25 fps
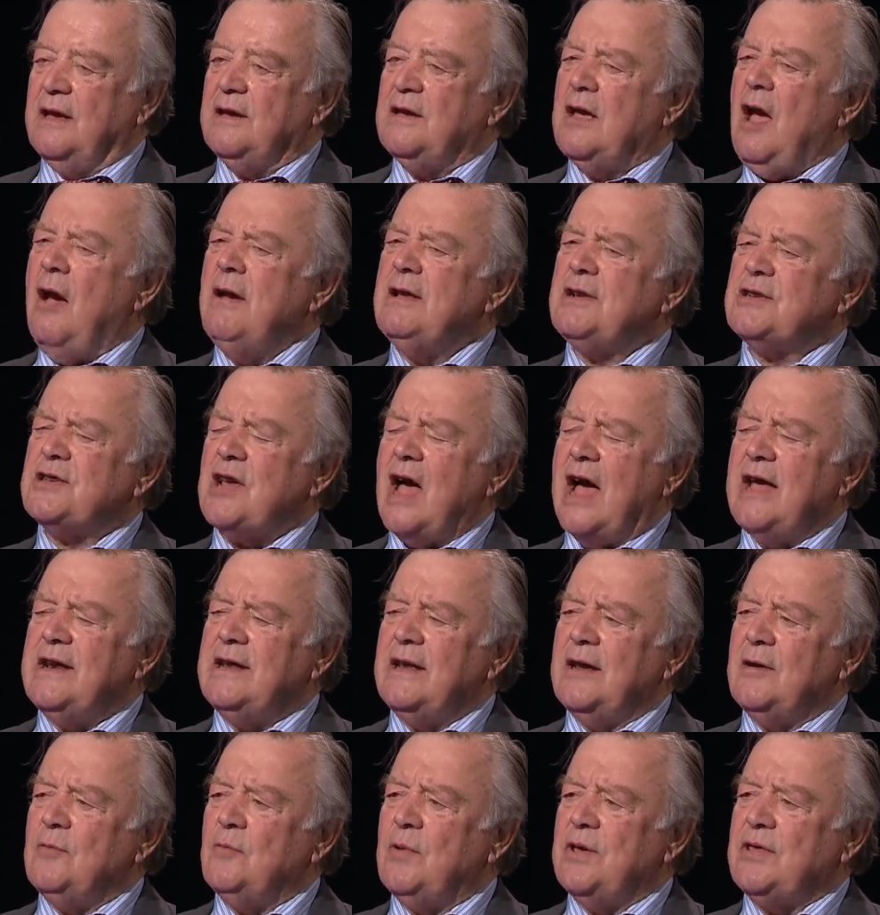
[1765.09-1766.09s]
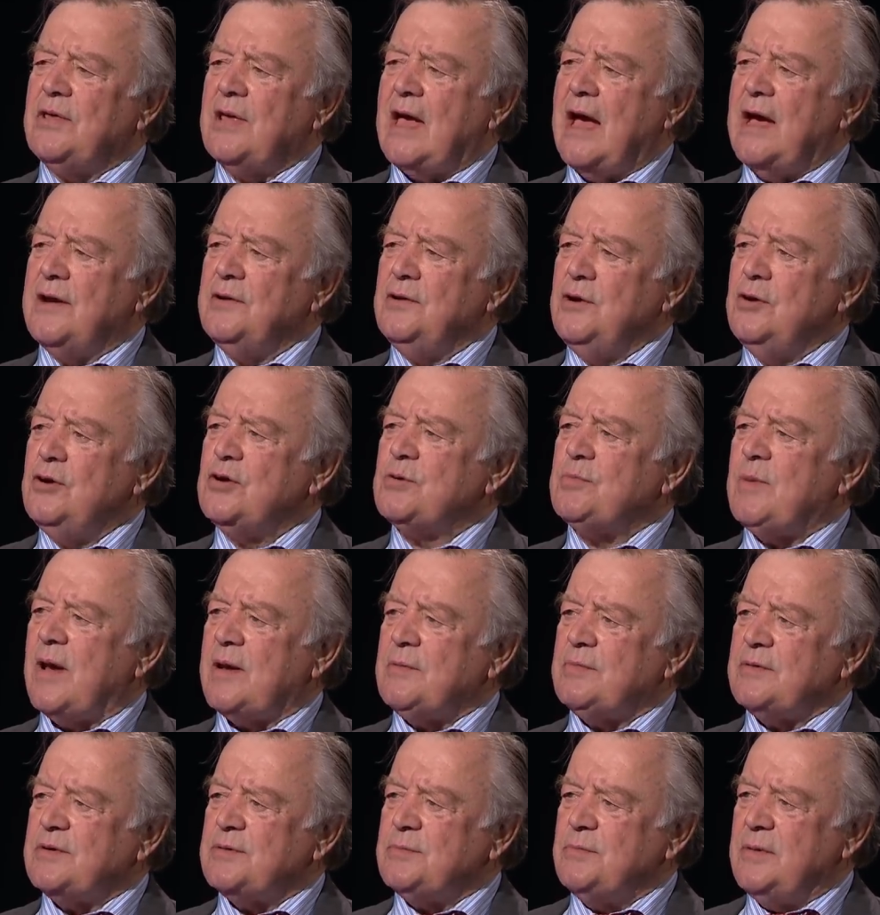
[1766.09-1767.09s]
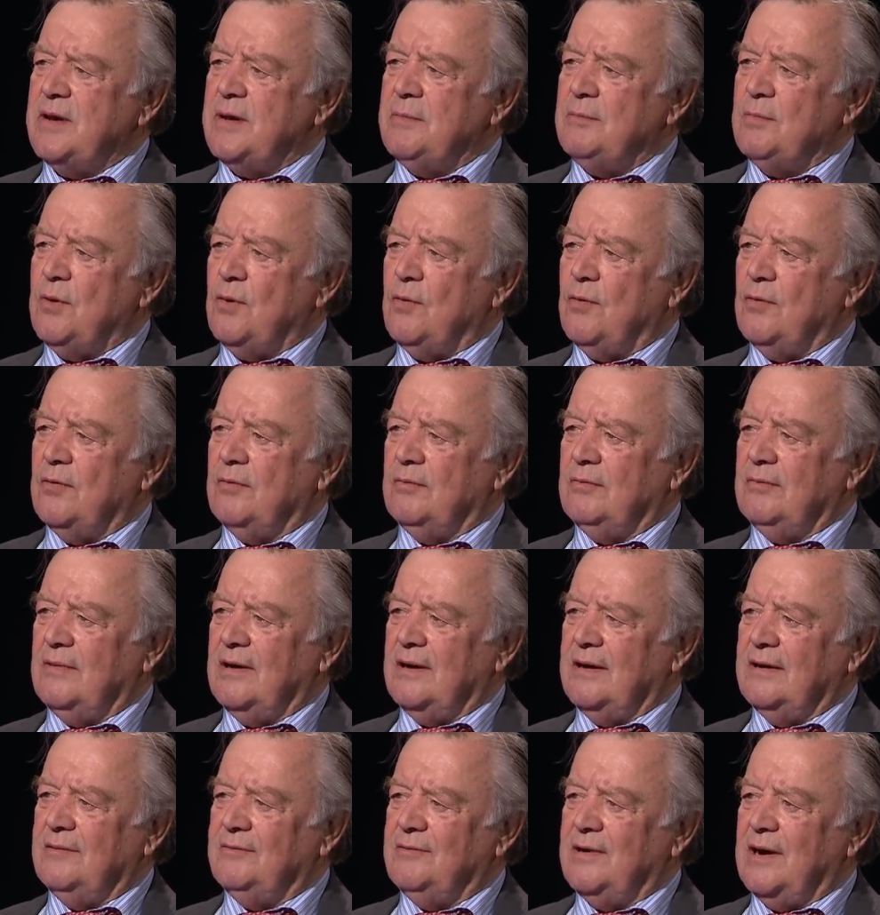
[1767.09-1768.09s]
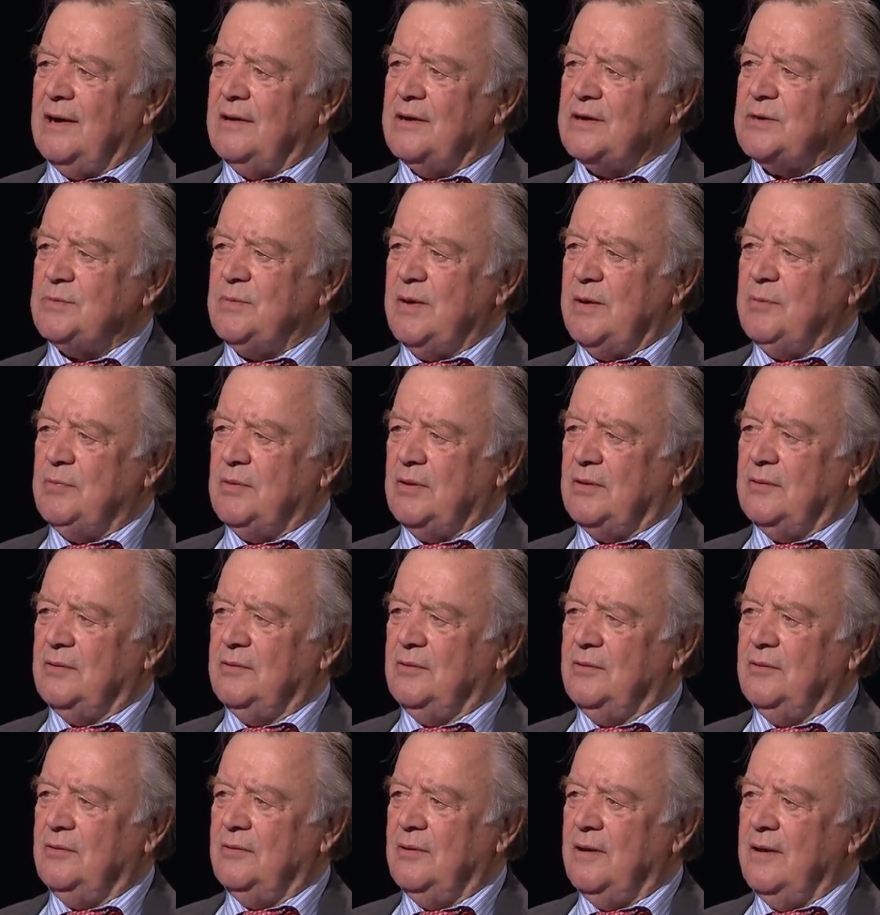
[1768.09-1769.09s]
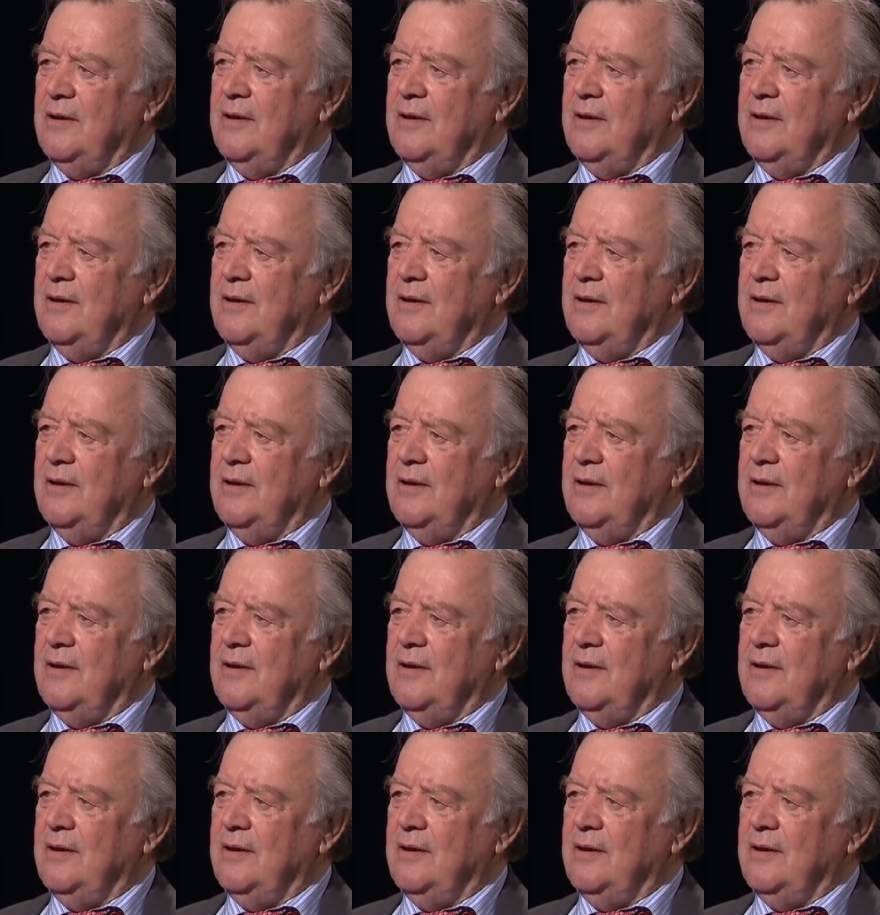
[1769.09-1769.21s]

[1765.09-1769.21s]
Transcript: coinciding with our newspapers being bought by various people who,